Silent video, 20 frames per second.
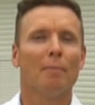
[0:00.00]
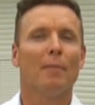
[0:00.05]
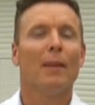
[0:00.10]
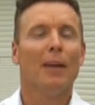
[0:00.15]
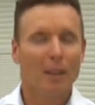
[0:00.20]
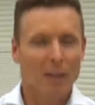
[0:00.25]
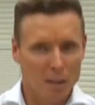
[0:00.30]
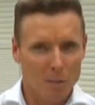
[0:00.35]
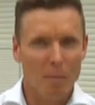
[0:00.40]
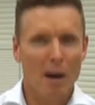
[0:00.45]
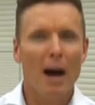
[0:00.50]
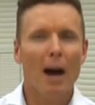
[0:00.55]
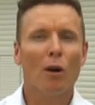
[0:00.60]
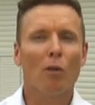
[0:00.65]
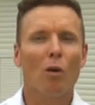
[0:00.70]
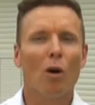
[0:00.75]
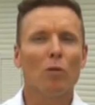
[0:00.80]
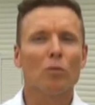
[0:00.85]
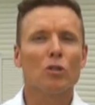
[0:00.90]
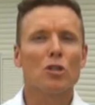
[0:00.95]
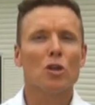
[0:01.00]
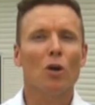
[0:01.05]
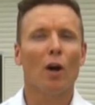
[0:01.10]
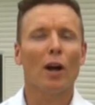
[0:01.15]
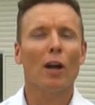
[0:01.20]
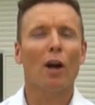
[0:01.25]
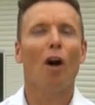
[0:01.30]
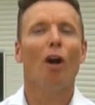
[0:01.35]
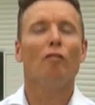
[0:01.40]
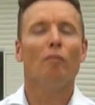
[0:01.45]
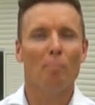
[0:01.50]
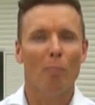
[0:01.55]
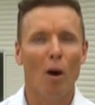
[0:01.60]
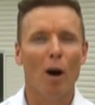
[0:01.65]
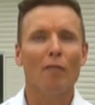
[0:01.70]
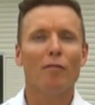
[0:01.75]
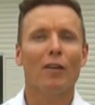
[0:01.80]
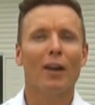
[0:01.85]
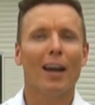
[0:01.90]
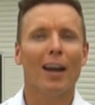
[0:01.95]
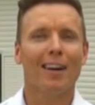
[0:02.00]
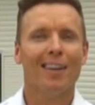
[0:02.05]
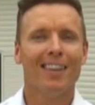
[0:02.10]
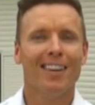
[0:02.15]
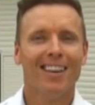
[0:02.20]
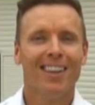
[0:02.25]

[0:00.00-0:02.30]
Mark Rolton signing off. Bye for now.